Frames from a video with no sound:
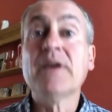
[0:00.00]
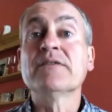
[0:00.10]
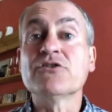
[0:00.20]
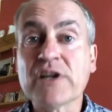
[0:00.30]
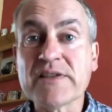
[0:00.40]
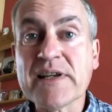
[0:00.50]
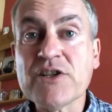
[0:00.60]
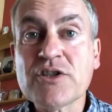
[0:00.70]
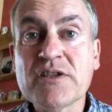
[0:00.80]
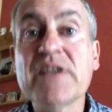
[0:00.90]
The
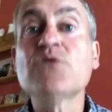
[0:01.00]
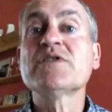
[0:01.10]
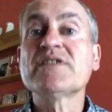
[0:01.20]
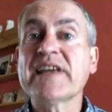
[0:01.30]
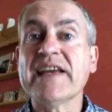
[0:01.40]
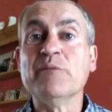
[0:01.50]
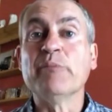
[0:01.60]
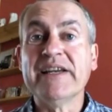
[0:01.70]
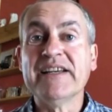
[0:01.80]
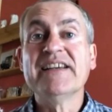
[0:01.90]
translation is once again
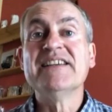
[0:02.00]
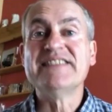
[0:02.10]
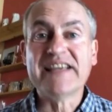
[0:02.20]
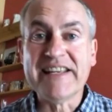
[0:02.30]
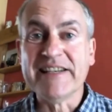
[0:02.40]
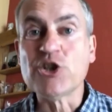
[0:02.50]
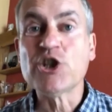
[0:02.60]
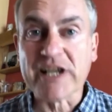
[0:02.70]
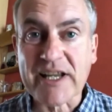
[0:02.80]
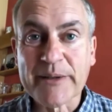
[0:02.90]
by Daniela
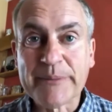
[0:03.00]
Schlick.